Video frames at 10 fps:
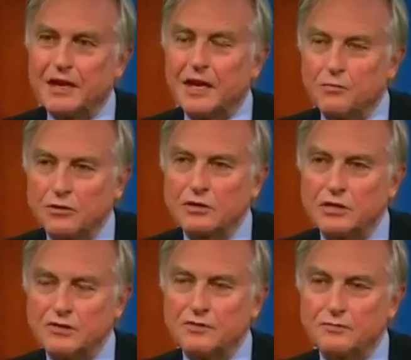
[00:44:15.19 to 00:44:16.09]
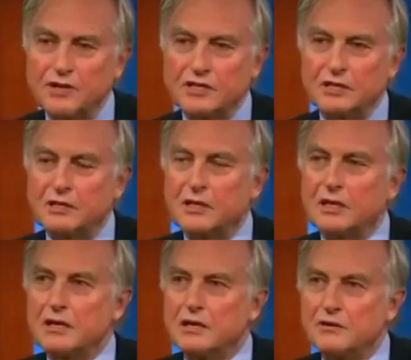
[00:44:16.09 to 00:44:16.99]
I wanted to leave the reader
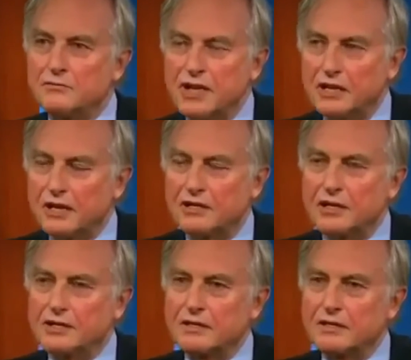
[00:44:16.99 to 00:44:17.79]
realizing